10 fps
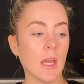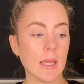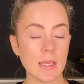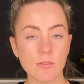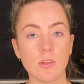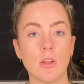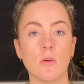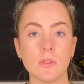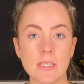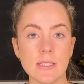Even though
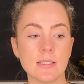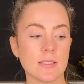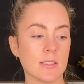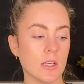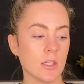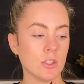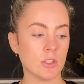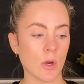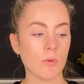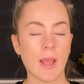these
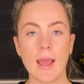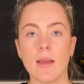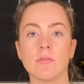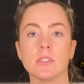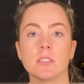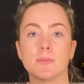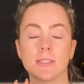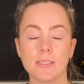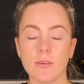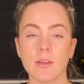don't have
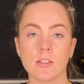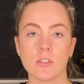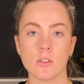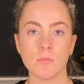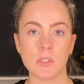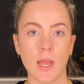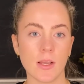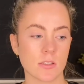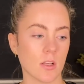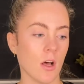specific
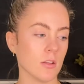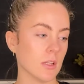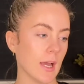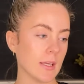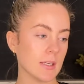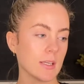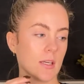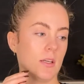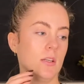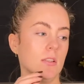subjects on like,
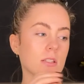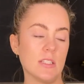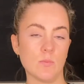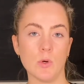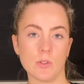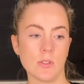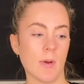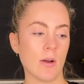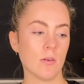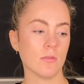this book's
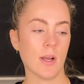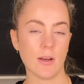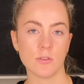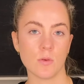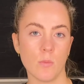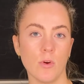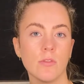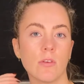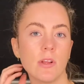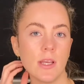about how to improve
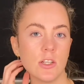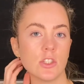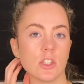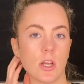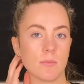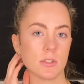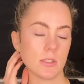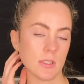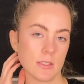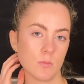your relationships
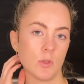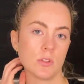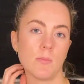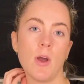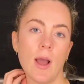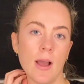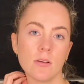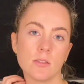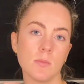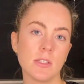and this book's about how
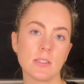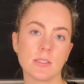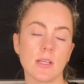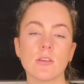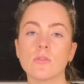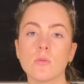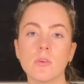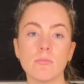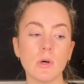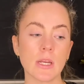to be successful
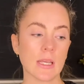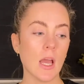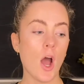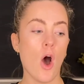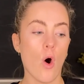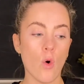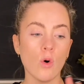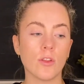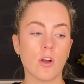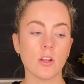with money,
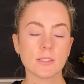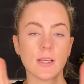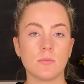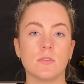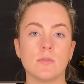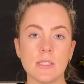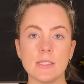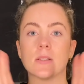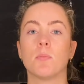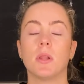all the concepts of
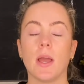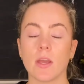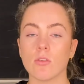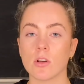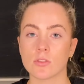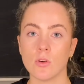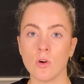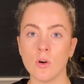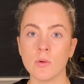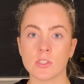these apply across
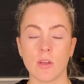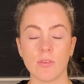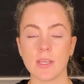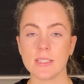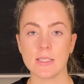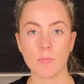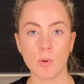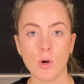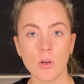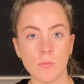all, which I think is
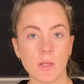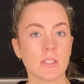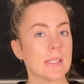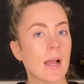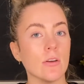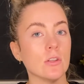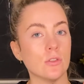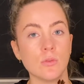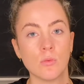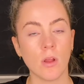important, because how you
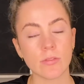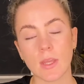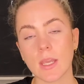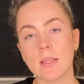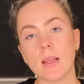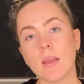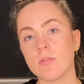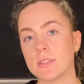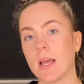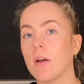do one thing in life
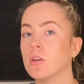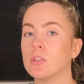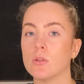is how you do